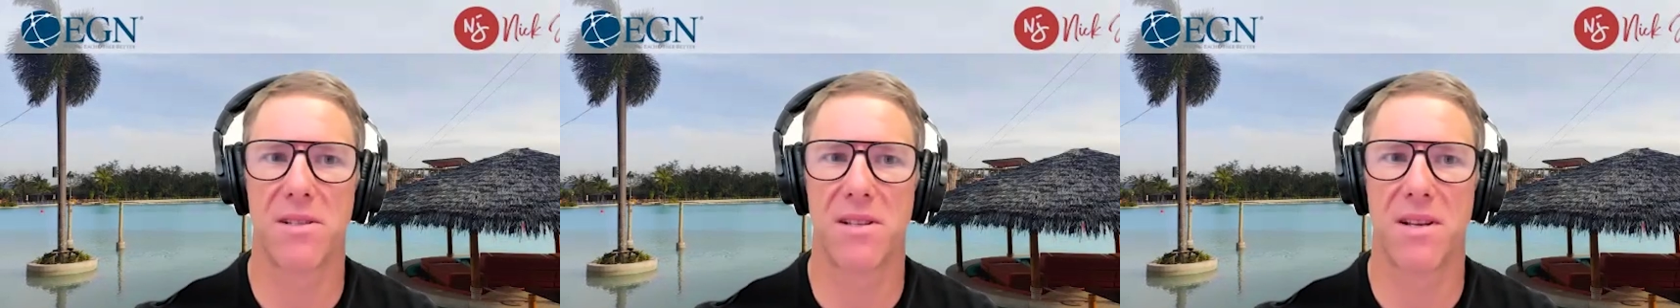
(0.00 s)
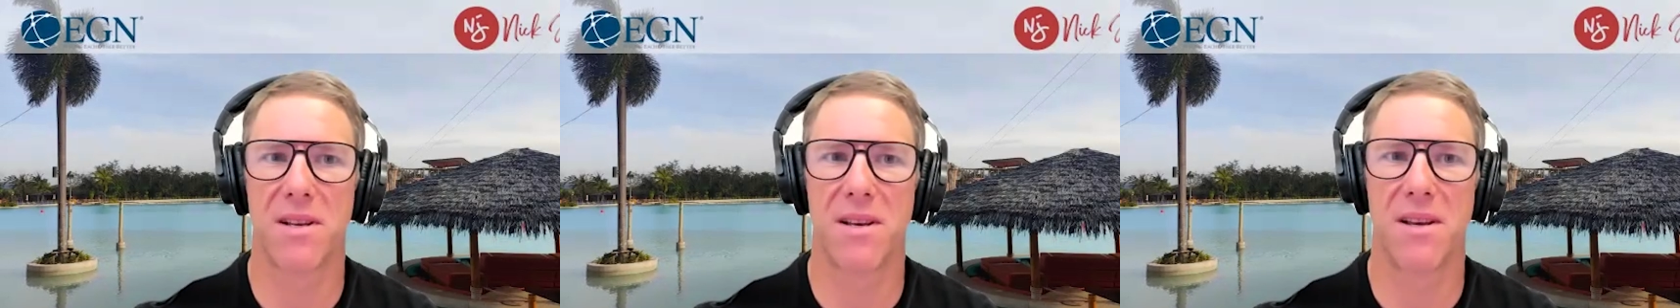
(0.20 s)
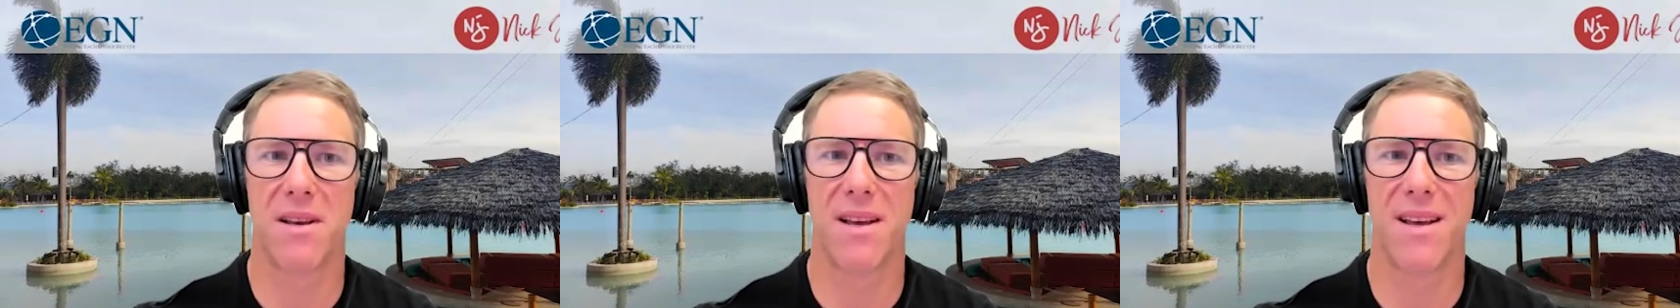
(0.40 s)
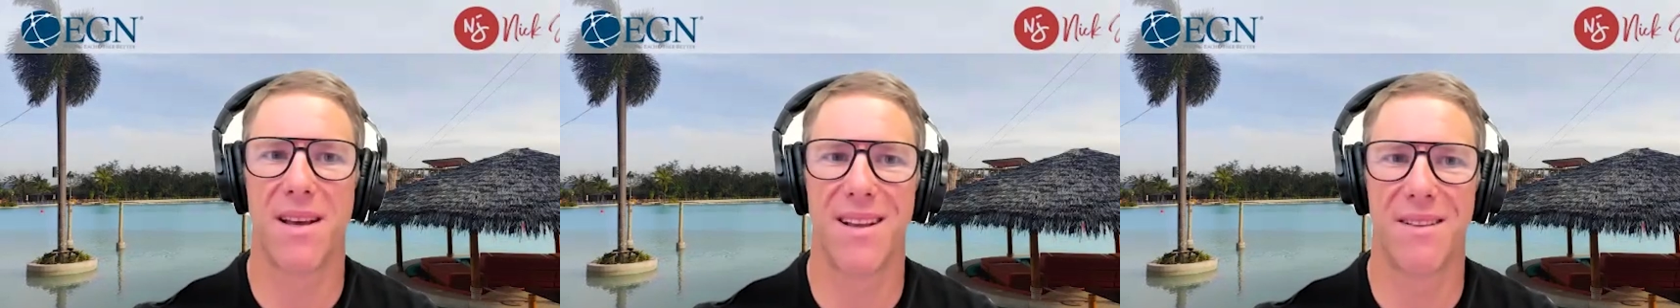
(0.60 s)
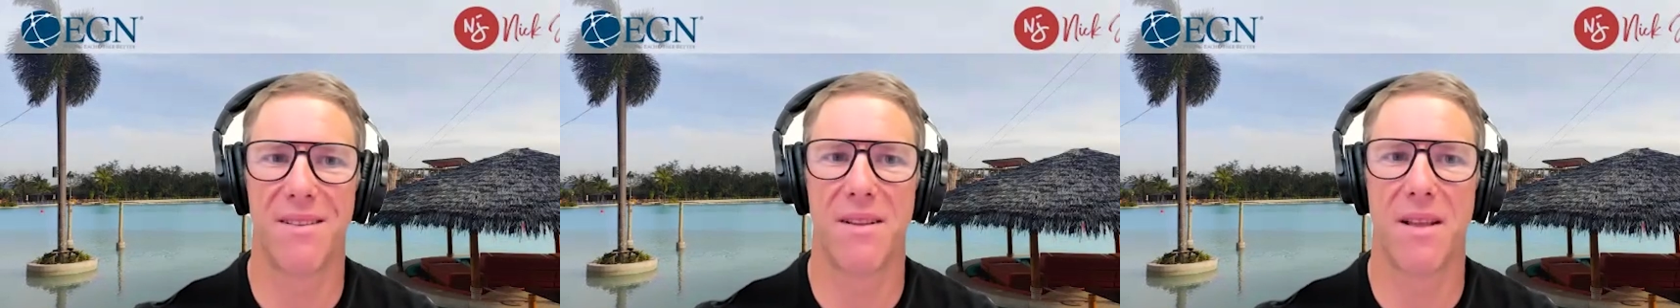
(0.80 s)

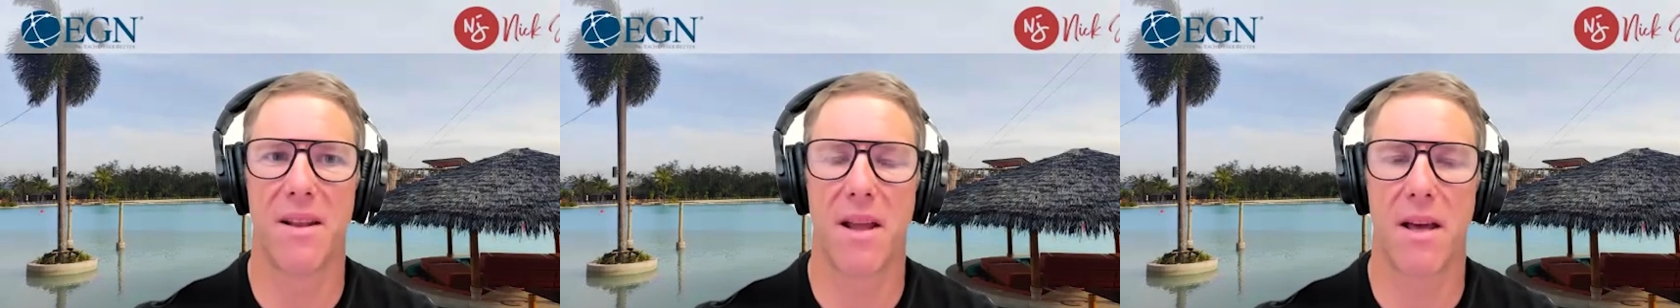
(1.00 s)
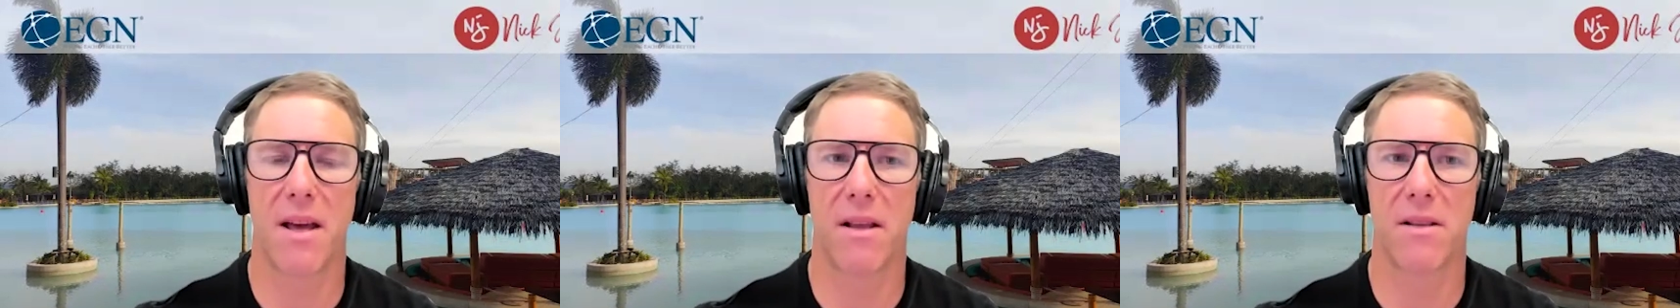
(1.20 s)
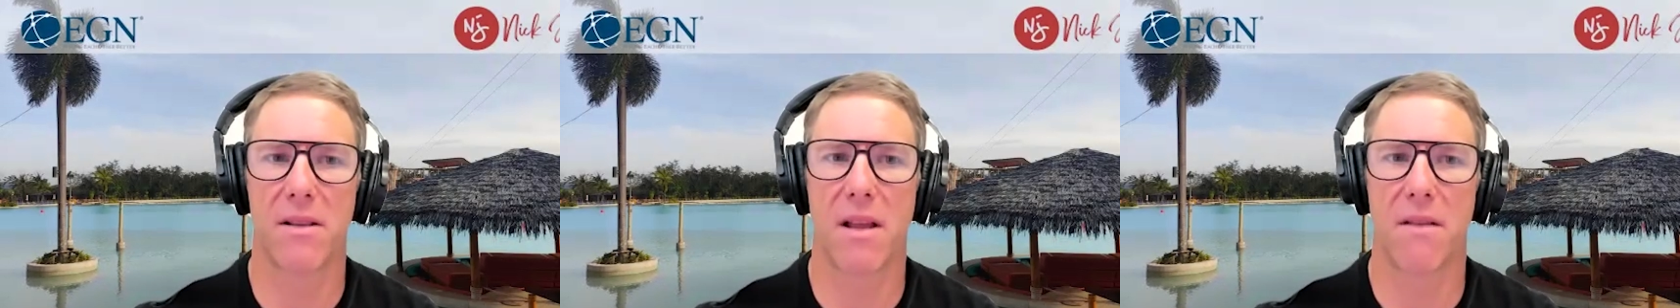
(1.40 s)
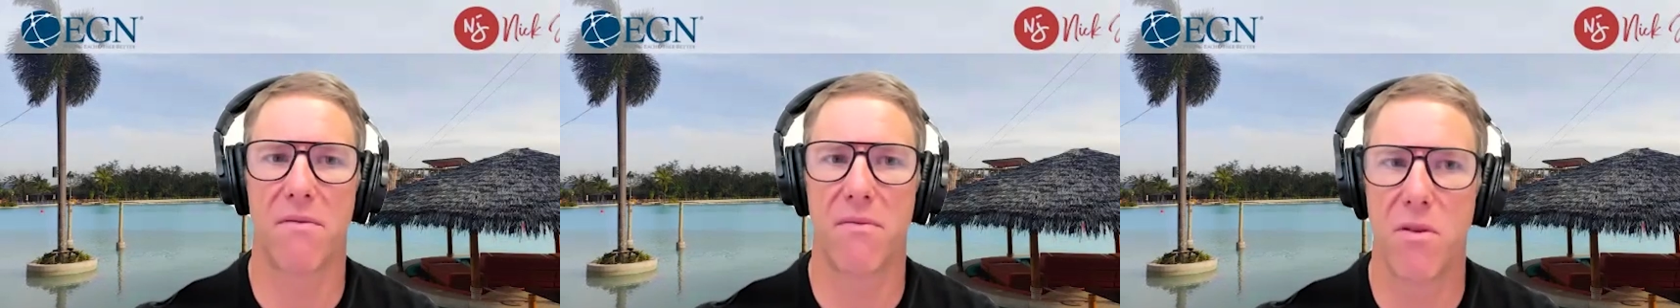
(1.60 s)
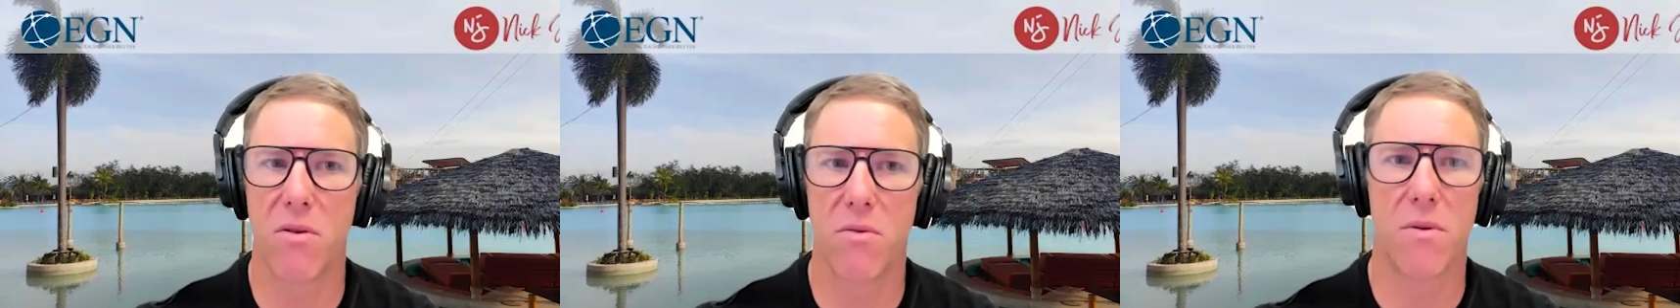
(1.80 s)
then a
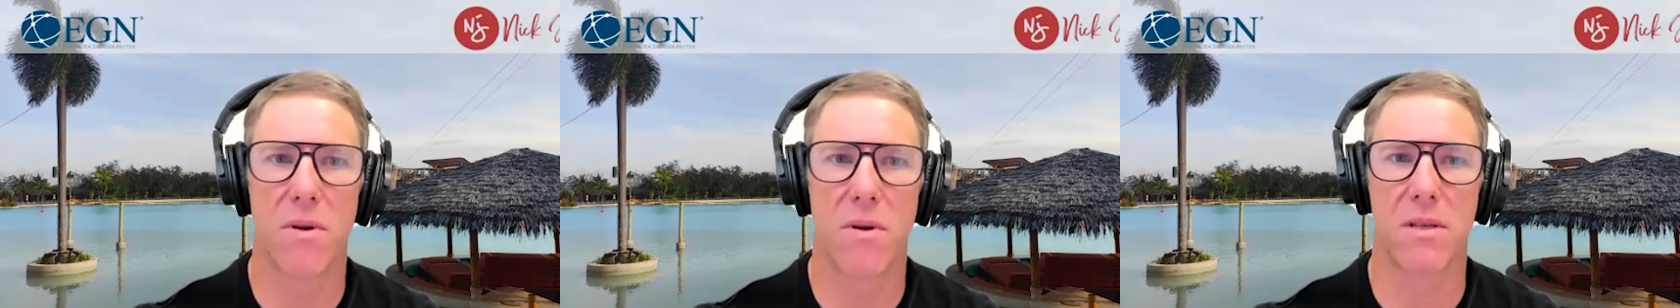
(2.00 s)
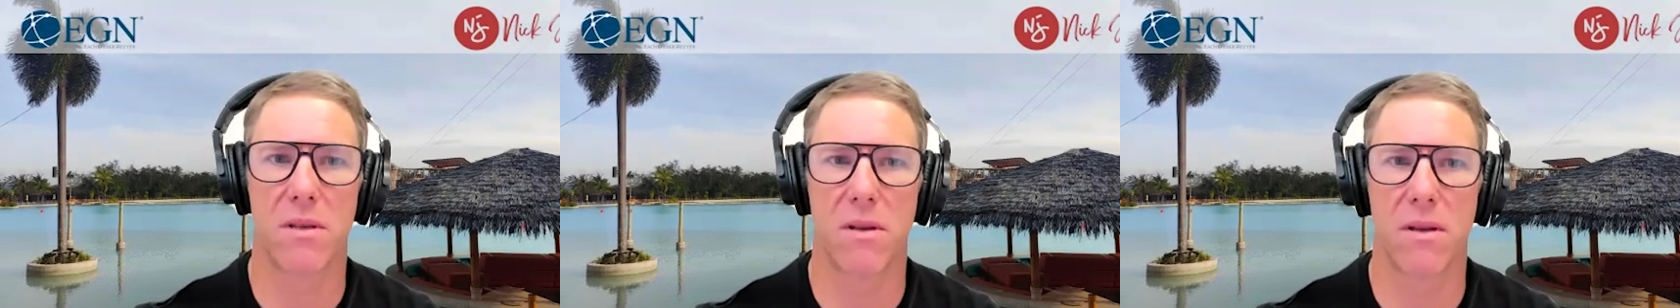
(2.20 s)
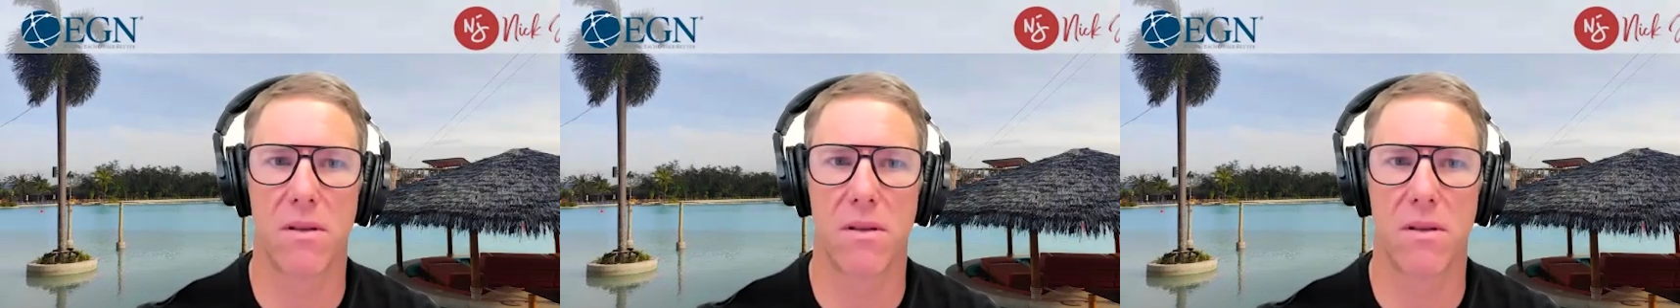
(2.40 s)
few is